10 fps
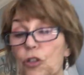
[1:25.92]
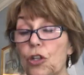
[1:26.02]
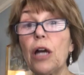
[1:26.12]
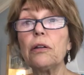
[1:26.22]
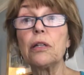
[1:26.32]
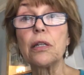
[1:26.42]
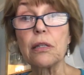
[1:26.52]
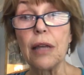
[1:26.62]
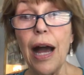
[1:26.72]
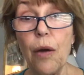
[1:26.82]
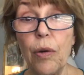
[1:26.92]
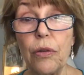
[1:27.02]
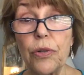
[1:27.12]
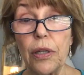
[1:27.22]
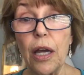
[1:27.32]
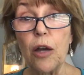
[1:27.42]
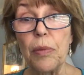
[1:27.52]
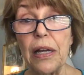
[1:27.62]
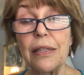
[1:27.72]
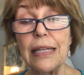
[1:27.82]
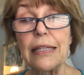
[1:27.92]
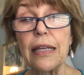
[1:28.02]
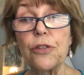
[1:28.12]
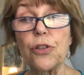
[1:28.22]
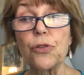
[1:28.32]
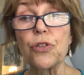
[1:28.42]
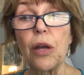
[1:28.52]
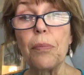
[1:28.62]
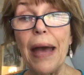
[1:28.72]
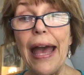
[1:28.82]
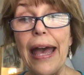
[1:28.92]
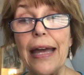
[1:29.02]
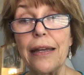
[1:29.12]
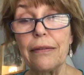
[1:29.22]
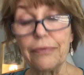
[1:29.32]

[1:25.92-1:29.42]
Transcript: Jonah does not want to go because he says they're so bad.